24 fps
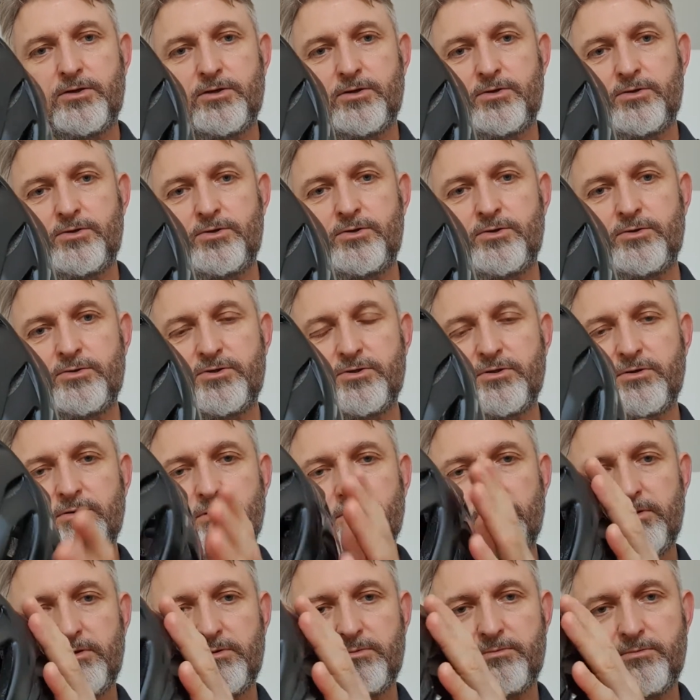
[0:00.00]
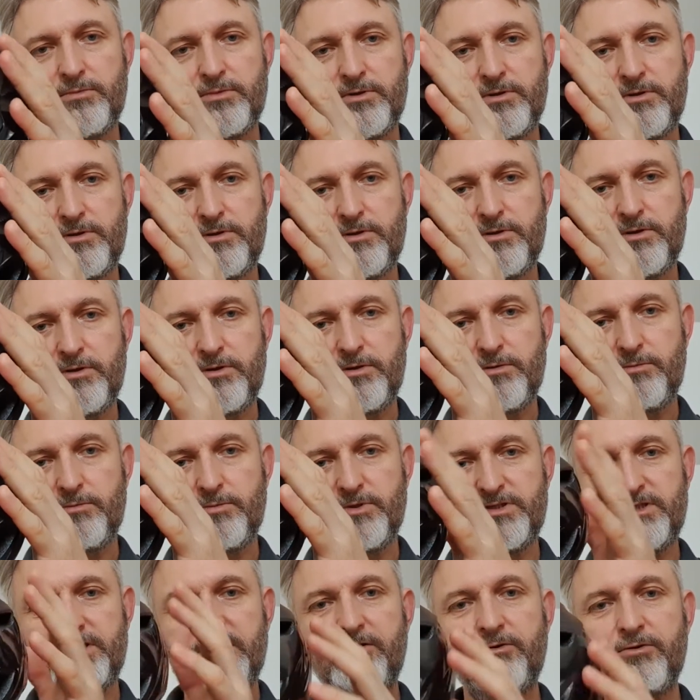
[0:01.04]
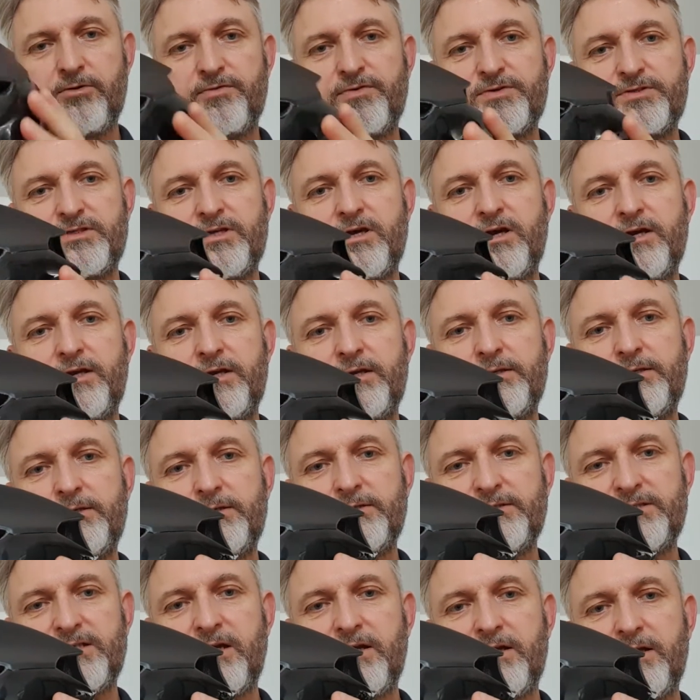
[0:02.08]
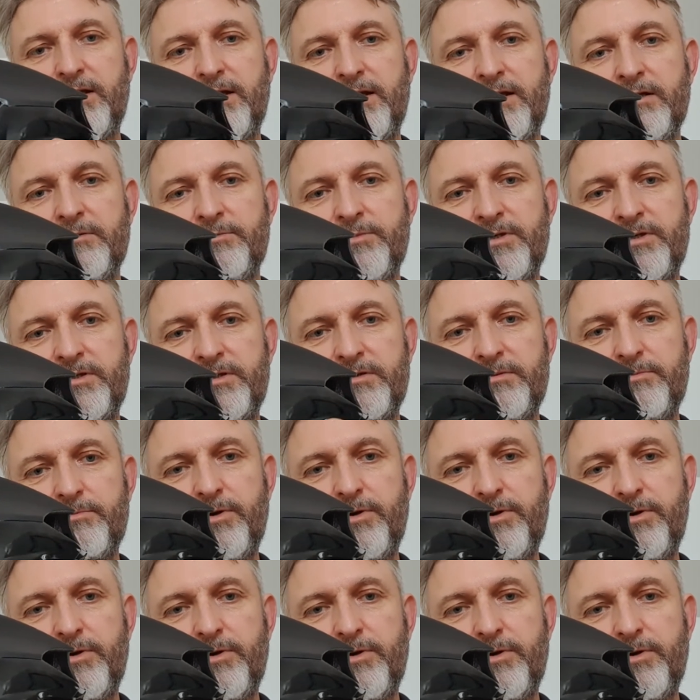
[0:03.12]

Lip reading: Usual material for cycling helmet,